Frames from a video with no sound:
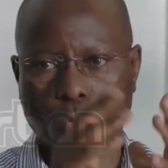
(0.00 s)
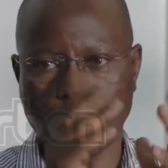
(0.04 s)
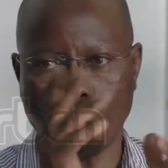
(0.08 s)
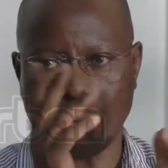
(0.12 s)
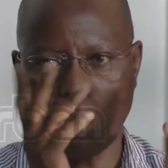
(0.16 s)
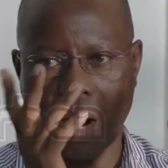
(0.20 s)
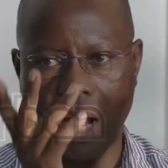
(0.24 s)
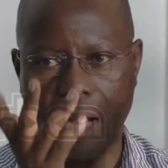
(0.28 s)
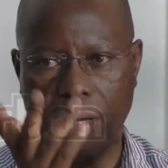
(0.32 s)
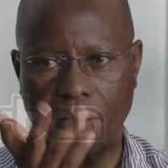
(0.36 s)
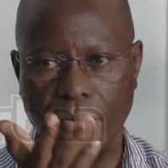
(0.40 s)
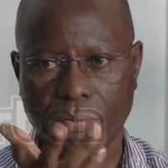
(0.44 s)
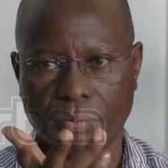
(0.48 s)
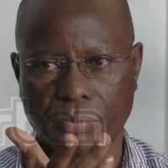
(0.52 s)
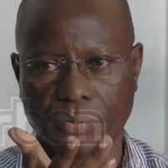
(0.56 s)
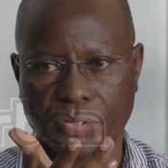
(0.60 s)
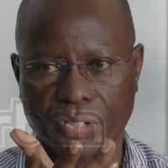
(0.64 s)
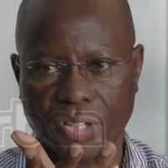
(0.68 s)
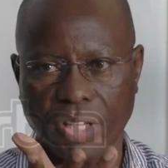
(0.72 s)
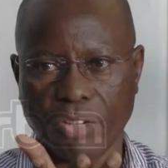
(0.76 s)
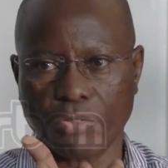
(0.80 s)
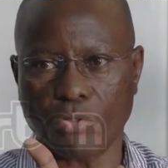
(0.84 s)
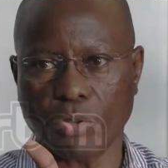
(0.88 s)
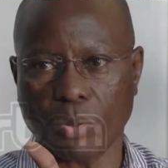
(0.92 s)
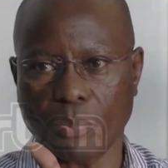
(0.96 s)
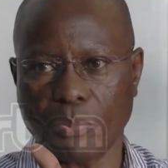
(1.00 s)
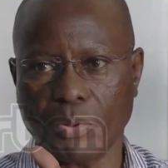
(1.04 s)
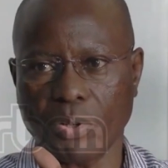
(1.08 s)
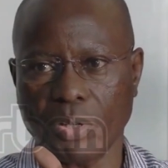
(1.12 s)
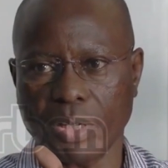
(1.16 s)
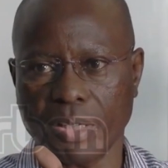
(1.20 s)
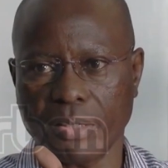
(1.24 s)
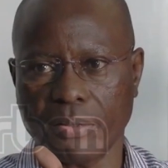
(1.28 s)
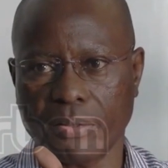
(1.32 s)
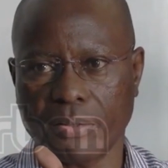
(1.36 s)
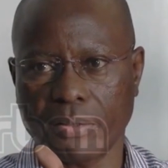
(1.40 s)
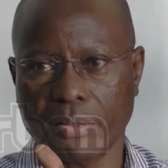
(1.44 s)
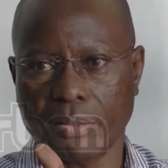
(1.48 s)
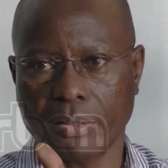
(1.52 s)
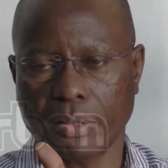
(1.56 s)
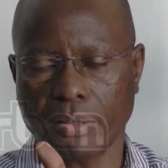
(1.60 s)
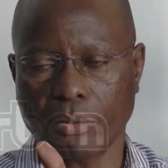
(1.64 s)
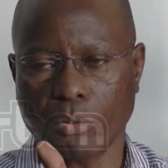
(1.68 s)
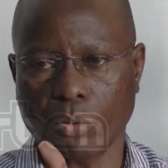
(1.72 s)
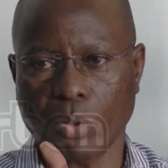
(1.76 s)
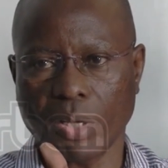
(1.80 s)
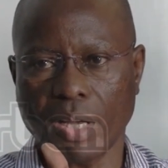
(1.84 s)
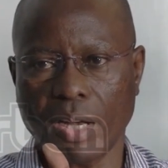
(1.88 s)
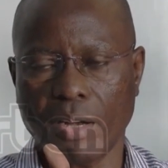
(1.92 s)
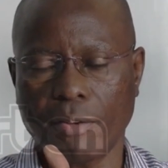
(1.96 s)
one central police.
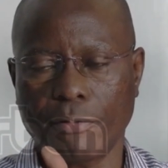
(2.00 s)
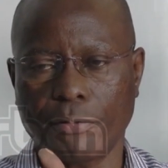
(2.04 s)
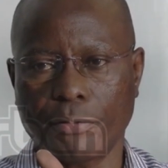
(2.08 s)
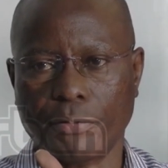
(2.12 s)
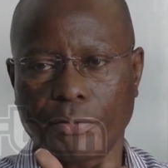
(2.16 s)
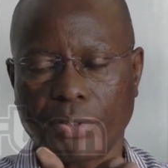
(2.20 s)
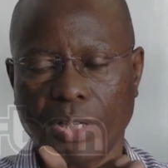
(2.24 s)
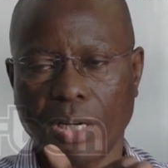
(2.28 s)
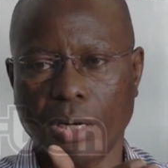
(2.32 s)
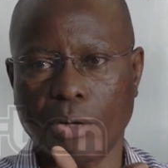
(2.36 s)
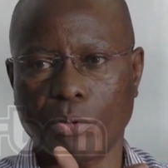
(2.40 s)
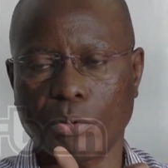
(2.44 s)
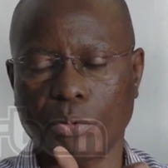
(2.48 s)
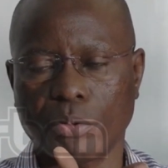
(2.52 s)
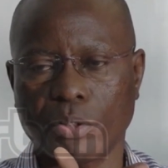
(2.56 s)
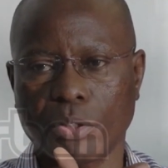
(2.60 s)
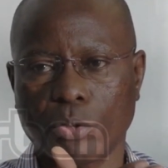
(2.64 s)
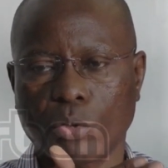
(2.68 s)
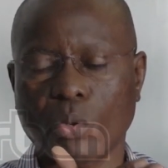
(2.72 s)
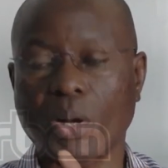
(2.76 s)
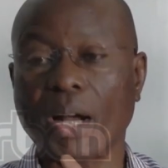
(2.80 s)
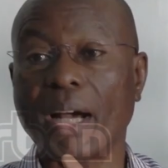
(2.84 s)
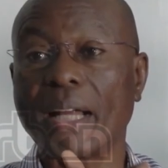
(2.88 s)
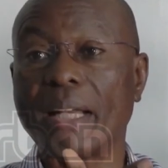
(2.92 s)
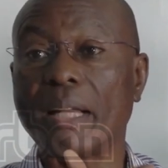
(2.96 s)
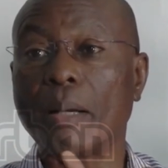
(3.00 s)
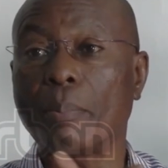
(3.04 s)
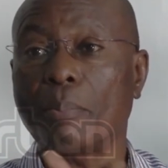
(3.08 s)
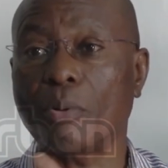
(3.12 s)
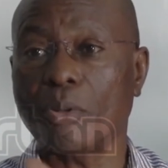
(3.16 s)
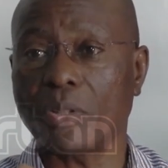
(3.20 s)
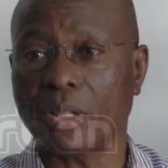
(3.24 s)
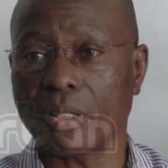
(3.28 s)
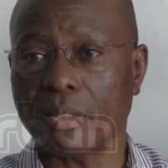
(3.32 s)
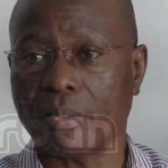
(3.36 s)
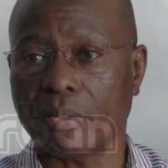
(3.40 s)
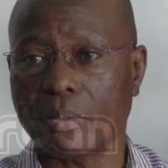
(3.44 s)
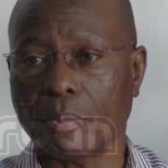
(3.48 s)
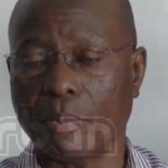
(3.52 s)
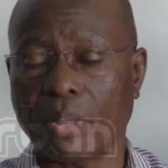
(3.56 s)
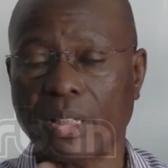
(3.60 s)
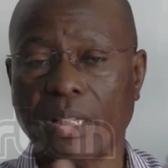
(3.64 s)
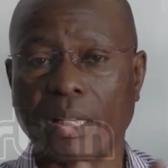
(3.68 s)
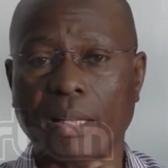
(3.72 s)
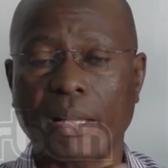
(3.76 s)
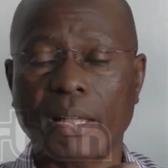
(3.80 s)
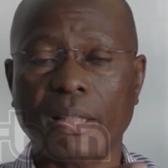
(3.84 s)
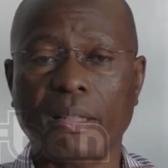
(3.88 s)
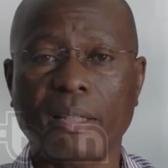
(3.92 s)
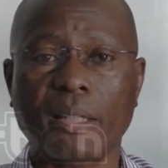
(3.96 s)
We have now Uganda police, but
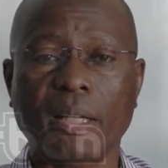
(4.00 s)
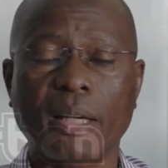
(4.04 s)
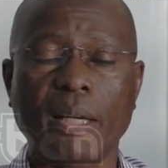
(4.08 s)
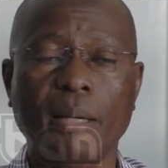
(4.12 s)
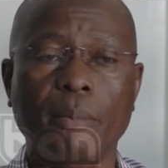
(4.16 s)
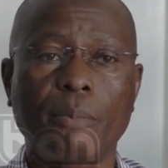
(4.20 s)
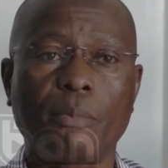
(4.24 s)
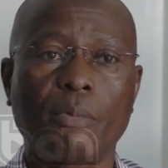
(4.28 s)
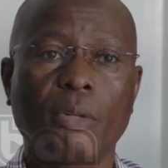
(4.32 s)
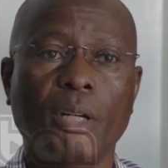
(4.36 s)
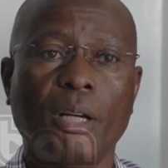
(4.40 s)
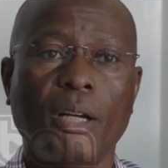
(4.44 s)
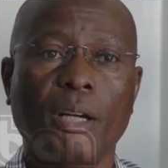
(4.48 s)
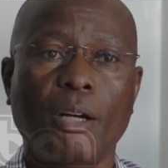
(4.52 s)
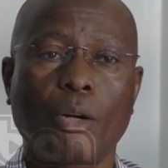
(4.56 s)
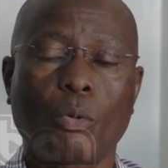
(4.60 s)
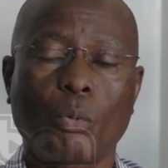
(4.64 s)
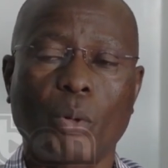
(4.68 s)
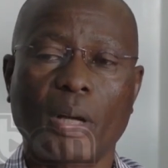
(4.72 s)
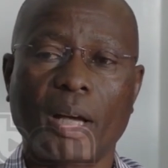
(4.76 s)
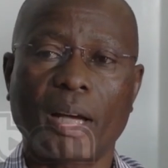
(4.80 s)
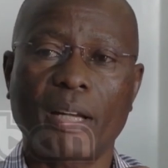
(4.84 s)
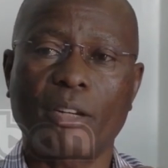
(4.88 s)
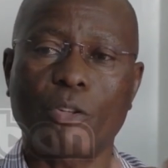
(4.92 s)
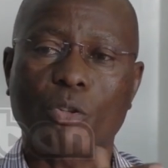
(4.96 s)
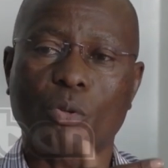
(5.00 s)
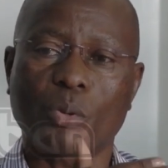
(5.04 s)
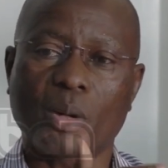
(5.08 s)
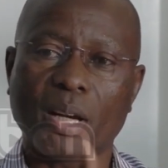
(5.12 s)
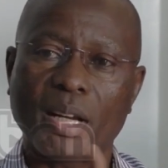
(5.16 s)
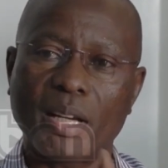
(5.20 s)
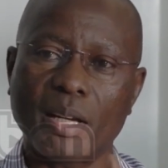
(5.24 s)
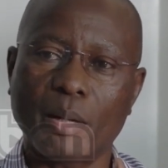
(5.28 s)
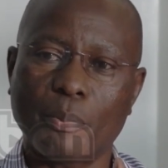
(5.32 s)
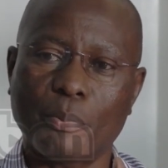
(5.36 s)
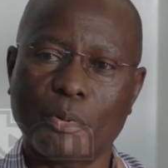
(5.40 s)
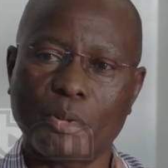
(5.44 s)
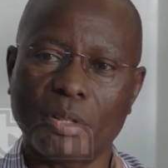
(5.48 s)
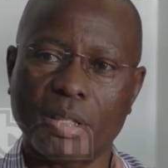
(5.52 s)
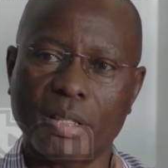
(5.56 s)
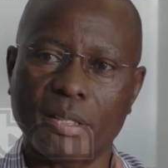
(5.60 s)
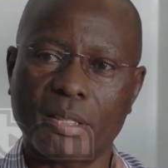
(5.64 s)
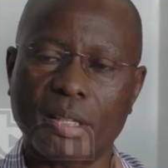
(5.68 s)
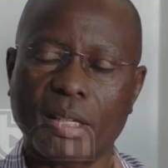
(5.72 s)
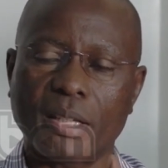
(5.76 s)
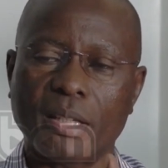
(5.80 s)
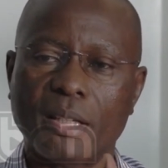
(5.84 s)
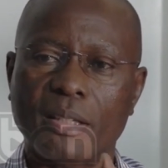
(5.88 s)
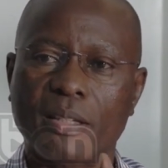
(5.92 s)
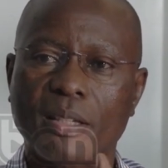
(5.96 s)
at that time we had Uganda
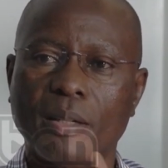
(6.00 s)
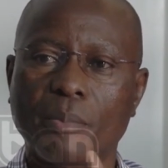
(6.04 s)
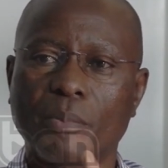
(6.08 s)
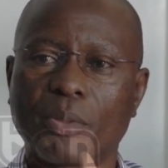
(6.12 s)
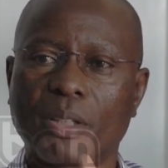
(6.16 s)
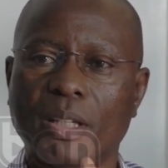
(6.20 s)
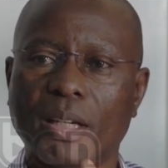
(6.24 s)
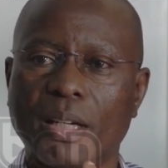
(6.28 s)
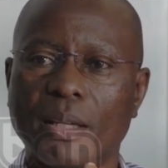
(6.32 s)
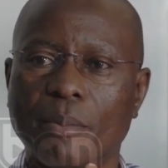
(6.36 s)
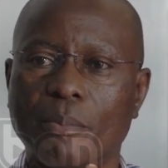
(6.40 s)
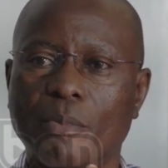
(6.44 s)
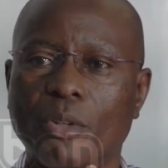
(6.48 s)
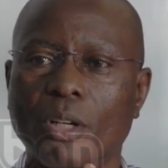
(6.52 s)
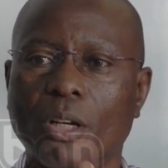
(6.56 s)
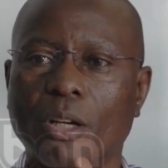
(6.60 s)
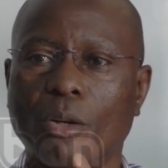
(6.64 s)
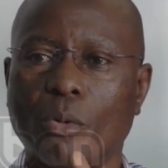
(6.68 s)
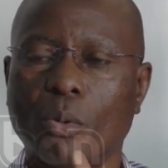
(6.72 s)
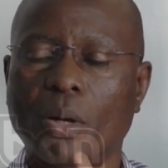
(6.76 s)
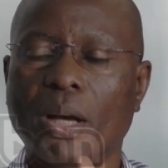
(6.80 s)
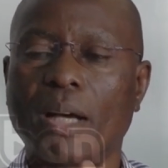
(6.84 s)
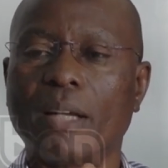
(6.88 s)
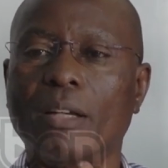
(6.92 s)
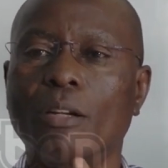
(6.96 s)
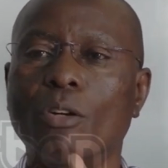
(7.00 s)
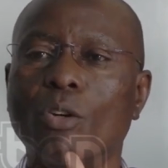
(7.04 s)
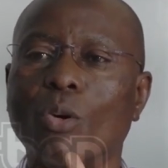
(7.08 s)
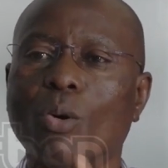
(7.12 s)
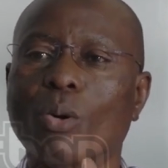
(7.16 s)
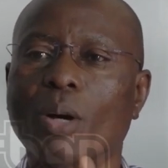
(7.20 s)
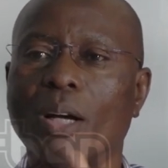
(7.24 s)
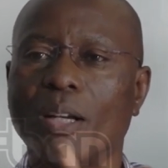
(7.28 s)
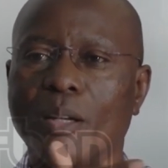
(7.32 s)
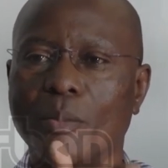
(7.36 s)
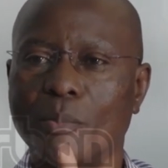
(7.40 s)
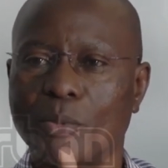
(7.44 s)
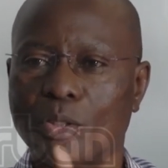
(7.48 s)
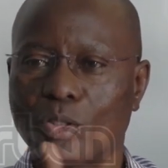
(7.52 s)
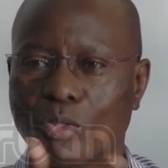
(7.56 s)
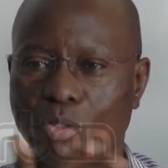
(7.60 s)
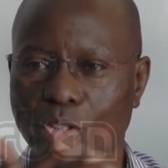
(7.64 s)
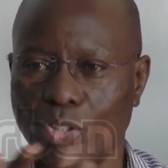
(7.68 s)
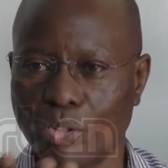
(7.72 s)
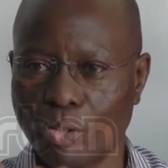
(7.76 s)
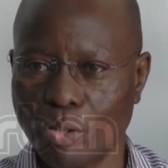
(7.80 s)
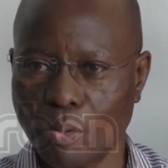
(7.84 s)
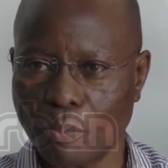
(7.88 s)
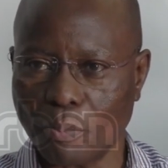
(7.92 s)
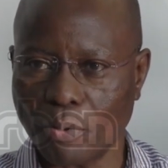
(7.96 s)
police, at the same time we had local
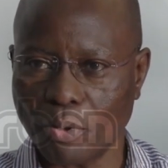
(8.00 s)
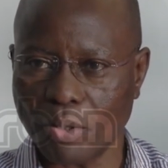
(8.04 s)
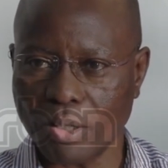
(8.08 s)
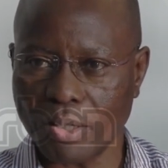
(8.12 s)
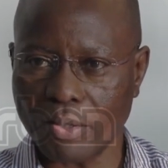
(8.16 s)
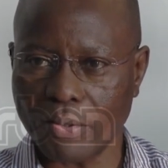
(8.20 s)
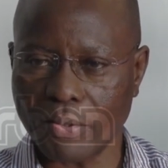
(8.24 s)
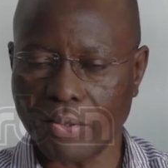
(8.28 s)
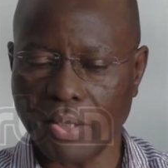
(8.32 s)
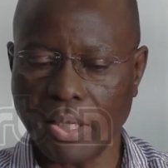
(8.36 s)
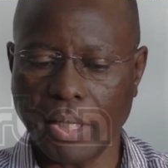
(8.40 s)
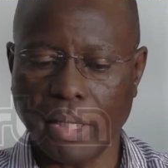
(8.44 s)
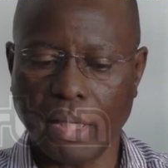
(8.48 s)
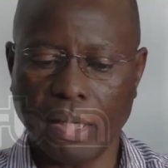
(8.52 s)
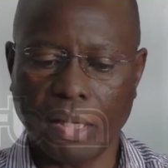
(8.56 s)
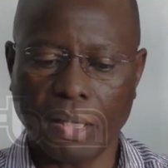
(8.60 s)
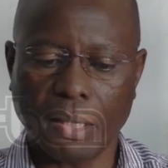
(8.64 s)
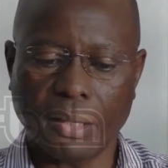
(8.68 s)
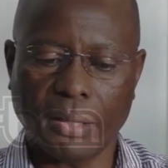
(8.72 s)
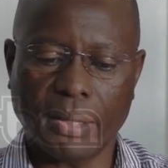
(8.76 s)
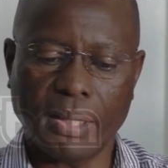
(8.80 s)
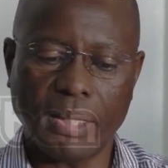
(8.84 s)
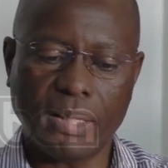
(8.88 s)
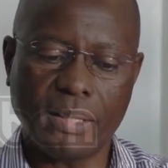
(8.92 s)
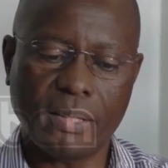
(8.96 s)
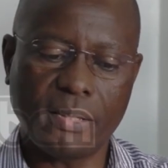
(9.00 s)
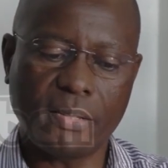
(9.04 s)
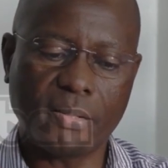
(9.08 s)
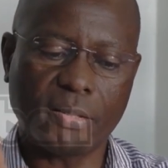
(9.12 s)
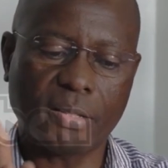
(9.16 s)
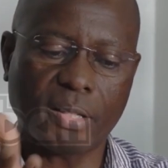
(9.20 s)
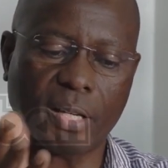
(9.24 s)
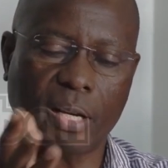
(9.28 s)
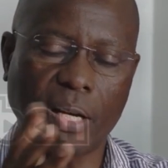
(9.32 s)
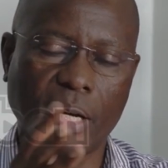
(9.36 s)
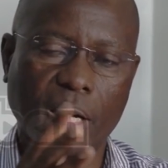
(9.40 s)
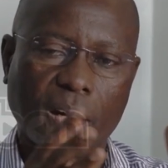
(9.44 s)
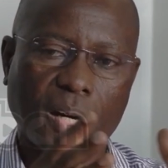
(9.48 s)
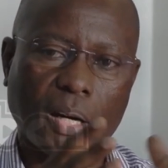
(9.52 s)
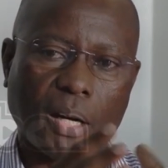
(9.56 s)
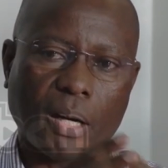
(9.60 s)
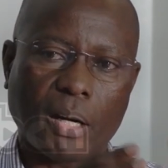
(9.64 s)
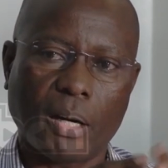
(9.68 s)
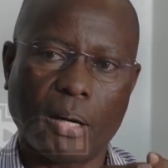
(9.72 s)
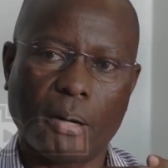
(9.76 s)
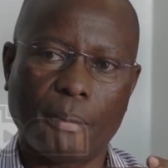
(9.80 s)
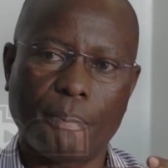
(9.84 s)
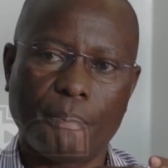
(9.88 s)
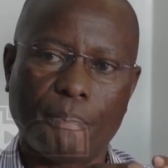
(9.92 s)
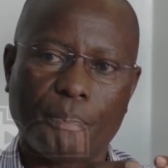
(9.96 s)
administration police. These,
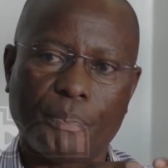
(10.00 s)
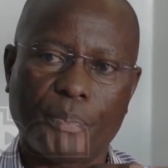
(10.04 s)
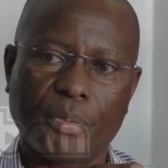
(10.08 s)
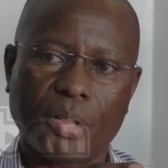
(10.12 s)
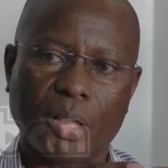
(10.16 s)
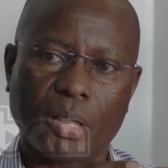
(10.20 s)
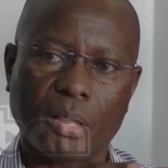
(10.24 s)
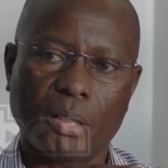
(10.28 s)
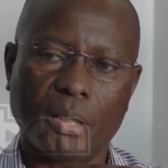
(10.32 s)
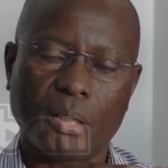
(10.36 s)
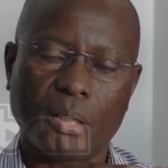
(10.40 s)
um, uh,